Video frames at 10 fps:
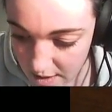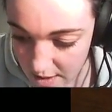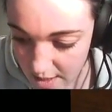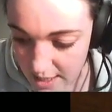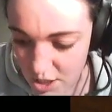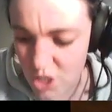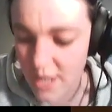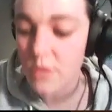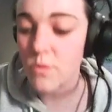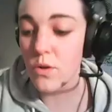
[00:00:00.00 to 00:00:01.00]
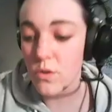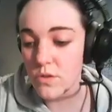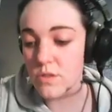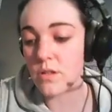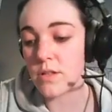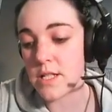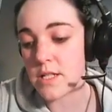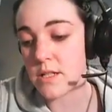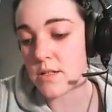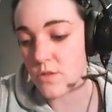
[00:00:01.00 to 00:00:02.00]
yeah, jelly rolls. I'll need
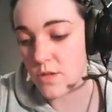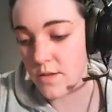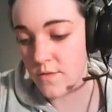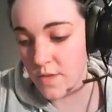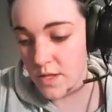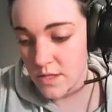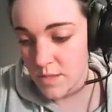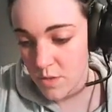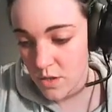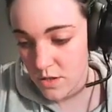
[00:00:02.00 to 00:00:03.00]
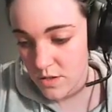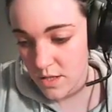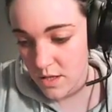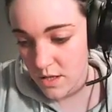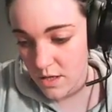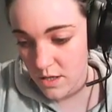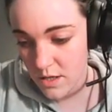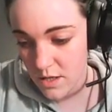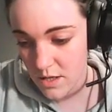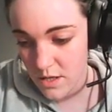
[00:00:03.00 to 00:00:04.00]
to try and find some of those, I
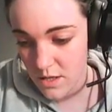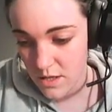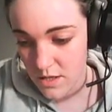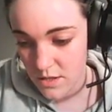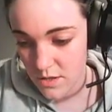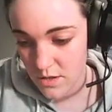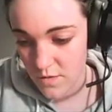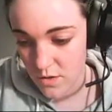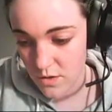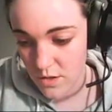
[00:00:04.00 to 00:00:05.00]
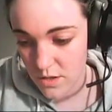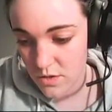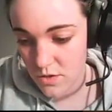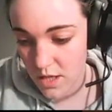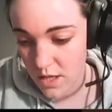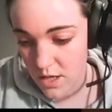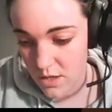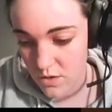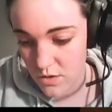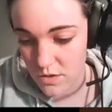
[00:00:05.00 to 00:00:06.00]
think. So if you're in Australia
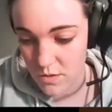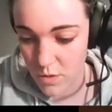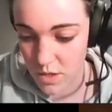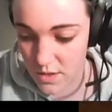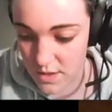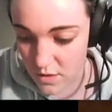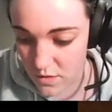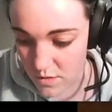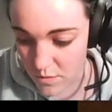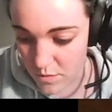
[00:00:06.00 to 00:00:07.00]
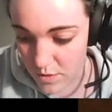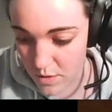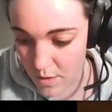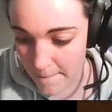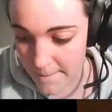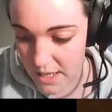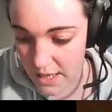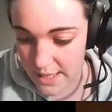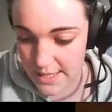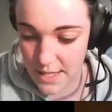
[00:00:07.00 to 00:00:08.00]
and know somewhere that sells them,
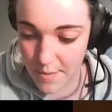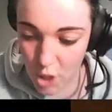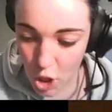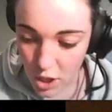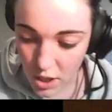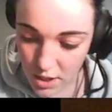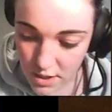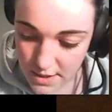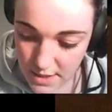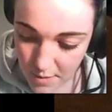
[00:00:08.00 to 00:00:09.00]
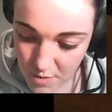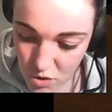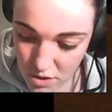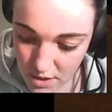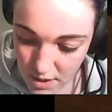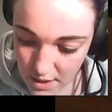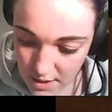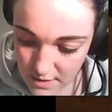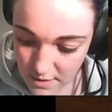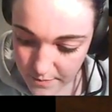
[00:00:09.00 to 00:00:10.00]
please let me know because I'm interested in
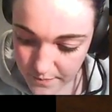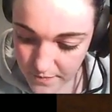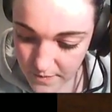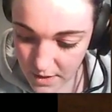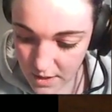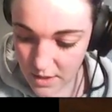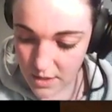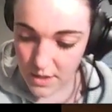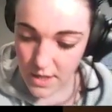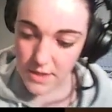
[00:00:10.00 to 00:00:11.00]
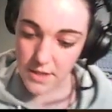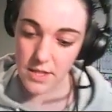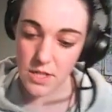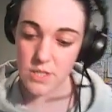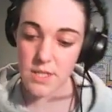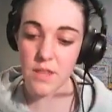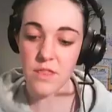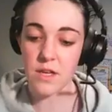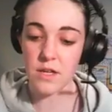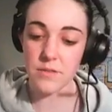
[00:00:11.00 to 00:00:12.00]
getting some. I think they're just like
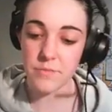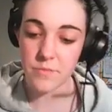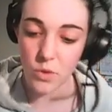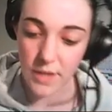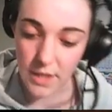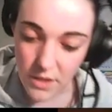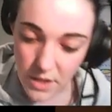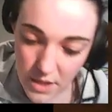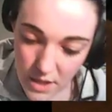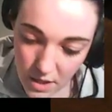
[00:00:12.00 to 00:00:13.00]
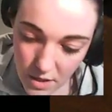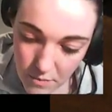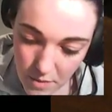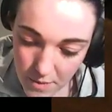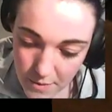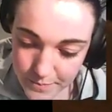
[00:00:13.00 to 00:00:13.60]
thicker or like thicker ink maybe.